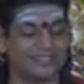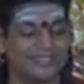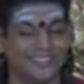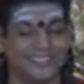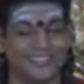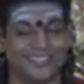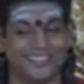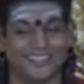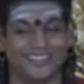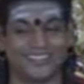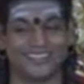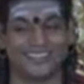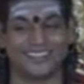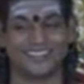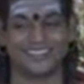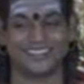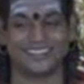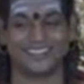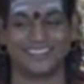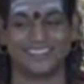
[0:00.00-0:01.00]

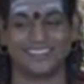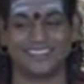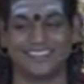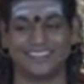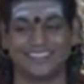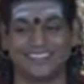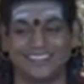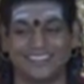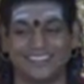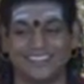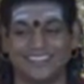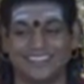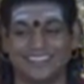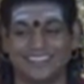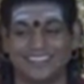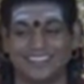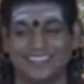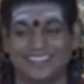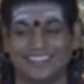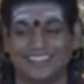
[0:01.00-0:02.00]

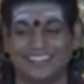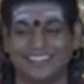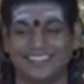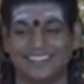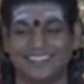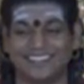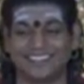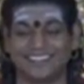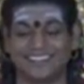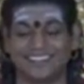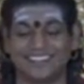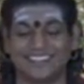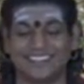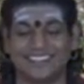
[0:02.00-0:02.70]
(no one is talking)